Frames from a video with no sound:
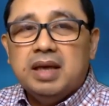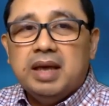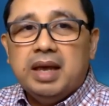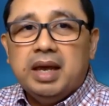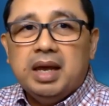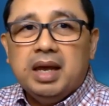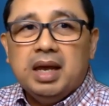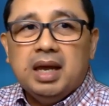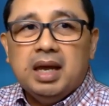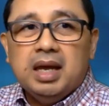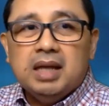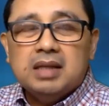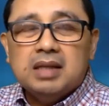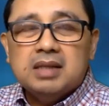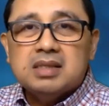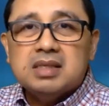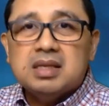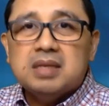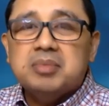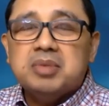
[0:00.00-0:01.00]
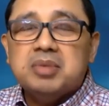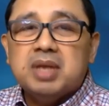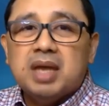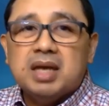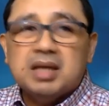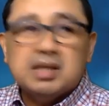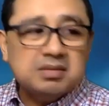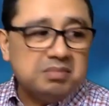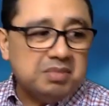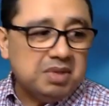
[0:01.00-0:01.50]
and someone
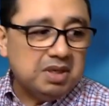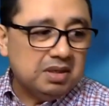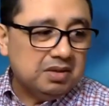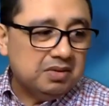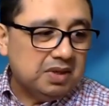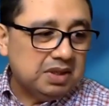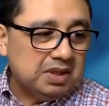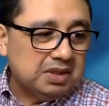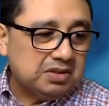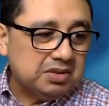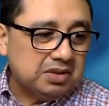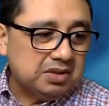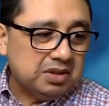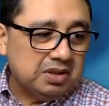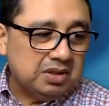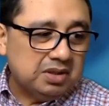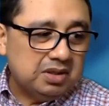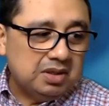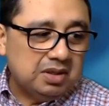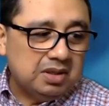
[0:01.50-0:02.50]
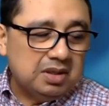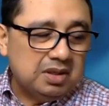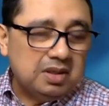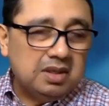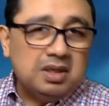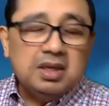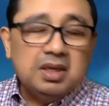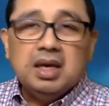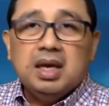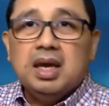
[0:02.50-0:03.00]
asked me a question
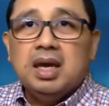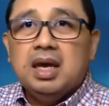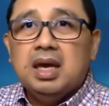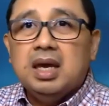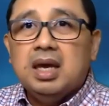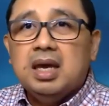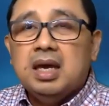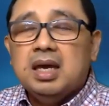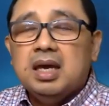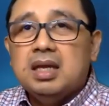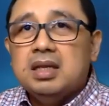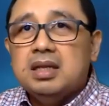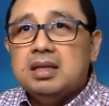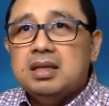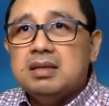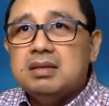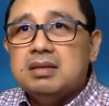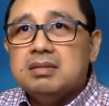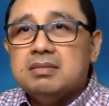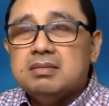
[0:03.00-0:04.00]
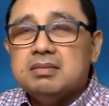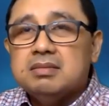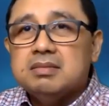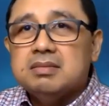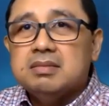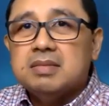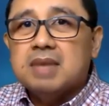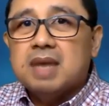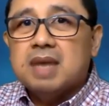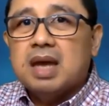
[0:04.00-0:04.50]
and
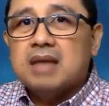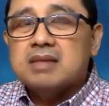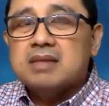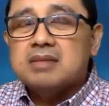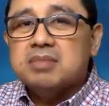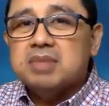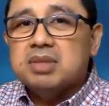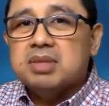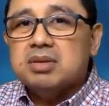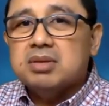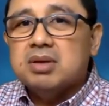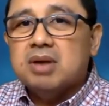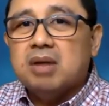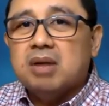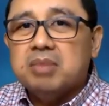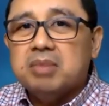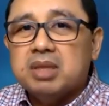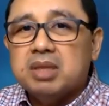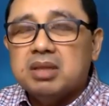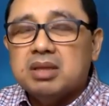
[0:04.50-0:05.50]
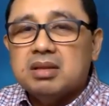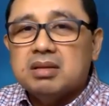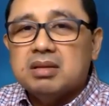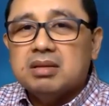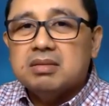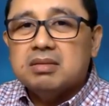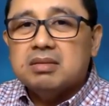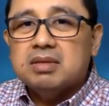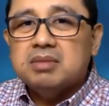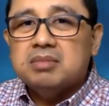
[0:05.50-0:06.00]
asked me to comment
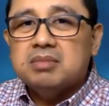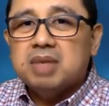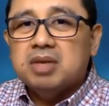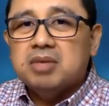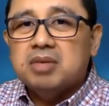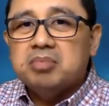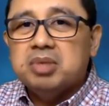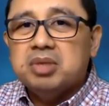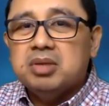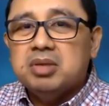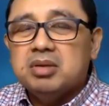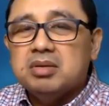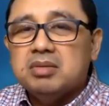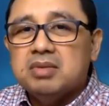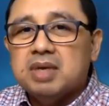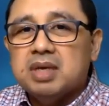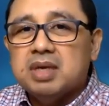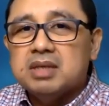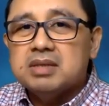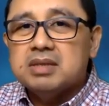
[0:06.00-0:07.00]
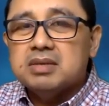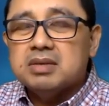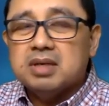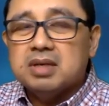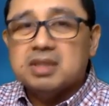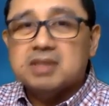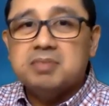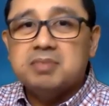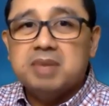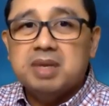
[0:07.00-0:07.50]
what my opinion was or
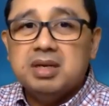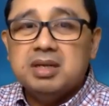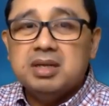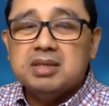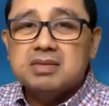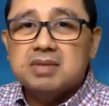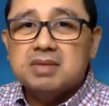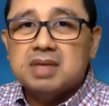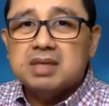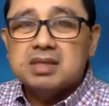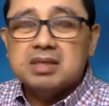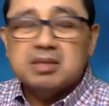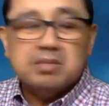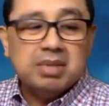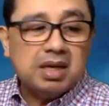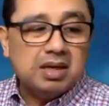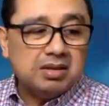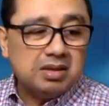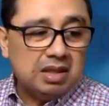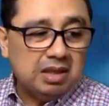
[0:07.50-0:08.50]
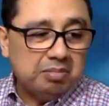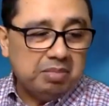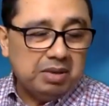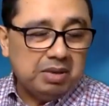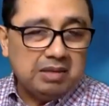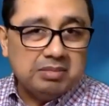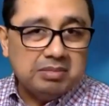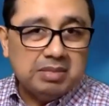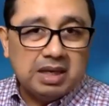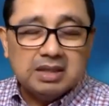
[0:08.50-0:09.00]
experience was about
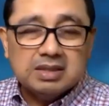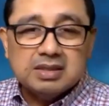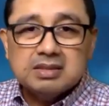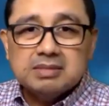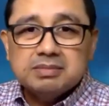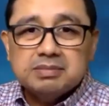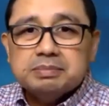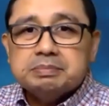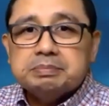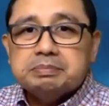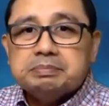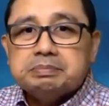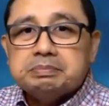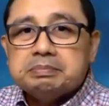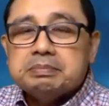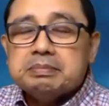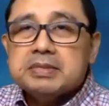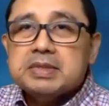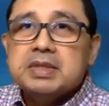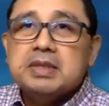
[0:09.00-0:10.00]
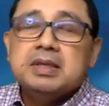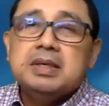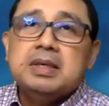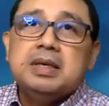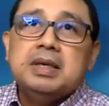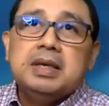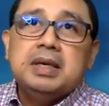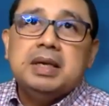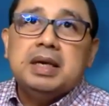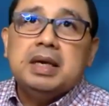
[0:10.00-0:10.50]
lapel mics.
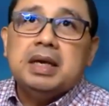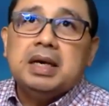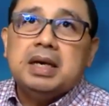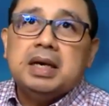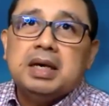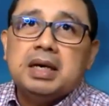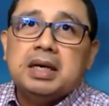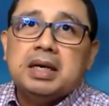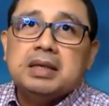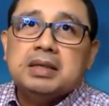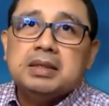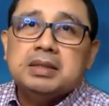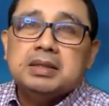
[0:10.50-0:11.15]
Uh,